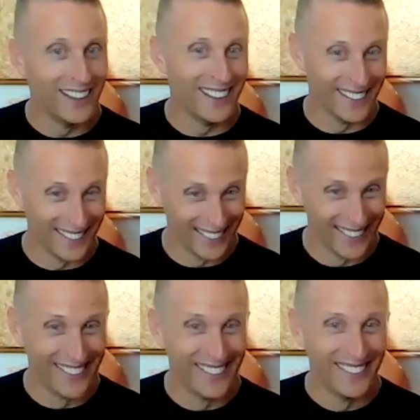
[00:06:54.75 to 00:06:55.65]

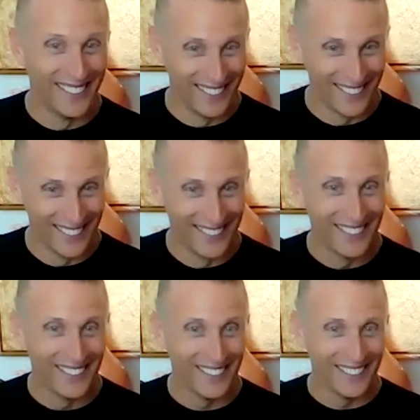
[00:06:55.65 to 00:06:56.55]

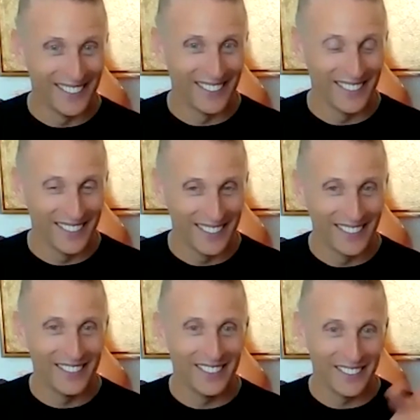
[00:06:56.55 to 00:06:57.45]

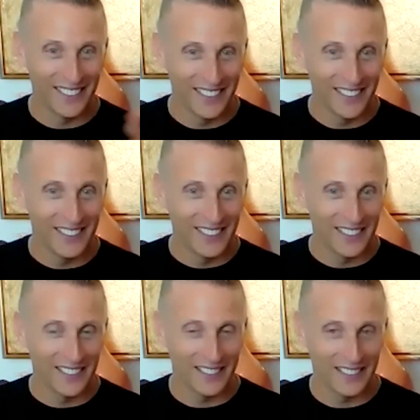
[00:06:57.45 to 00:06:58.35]

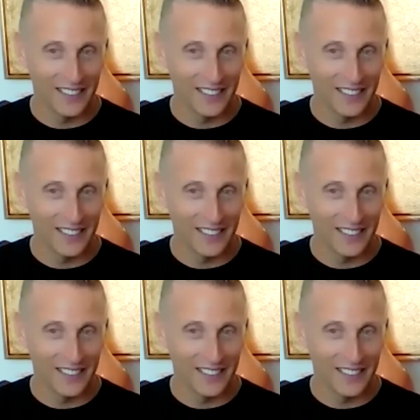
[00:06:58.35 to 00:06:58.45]
(not speaking)